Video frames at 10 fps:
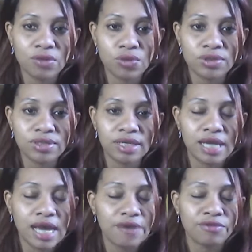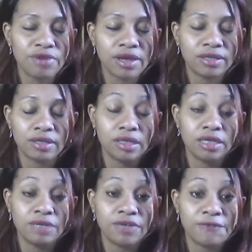run not
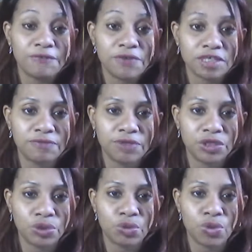even their first video,